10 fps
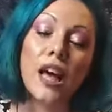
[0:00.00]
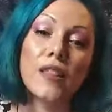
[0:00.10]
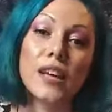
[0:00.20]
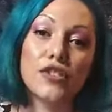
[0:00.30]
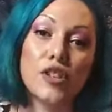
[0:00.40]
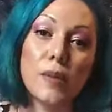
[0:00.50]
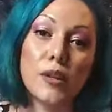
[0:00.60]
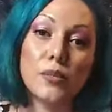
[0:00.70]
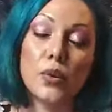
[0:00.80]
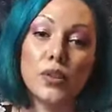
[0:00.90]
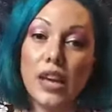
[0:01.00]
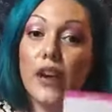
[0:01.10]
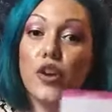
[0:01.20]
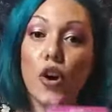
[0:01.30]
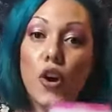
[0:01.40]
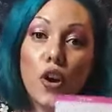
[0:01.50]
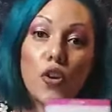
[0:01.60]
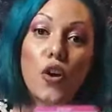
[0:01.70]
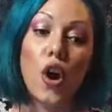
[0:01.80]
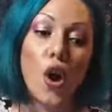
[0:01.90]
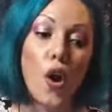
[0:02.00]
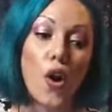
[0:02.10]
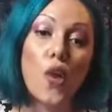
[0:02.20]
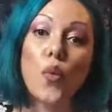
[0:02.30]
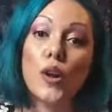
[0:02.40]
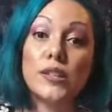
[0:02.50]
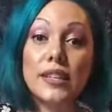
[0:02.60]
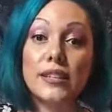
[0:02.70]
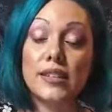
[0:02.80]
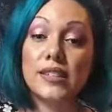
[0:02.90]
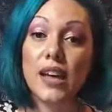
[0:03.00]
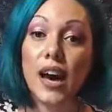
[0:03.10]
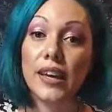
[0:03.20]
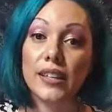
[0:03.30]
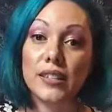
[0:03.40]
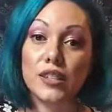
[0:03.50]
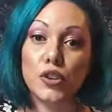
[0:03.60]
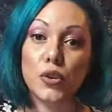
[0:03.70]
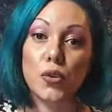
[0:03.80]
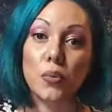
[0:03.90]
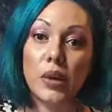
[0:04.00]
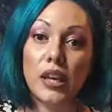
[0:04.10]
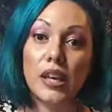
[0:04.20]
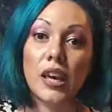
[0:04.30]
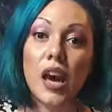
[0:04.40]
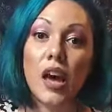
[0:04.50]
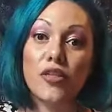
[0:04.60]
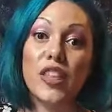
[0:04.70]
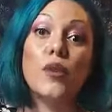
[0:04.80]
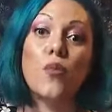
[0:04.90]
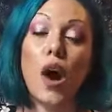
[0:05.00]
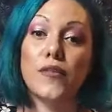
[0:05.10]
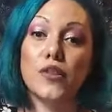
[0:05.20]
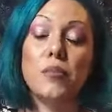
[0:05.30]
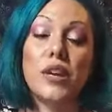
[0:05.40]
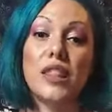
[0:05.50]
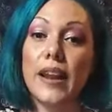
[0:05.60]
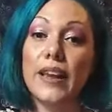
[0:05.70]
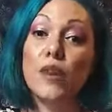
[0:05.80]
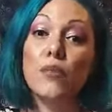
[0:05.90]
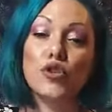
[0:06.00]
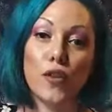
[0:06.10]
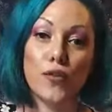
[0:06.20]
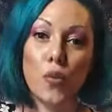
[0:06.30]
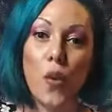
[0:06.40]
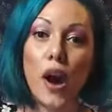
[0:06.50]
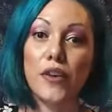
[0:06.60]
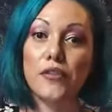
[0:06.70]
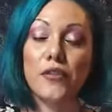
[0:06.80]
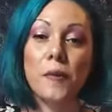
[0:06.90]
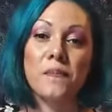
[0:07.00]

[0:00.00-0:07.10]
that she must put down her wants and desires to be the wife, to be that image of the wife.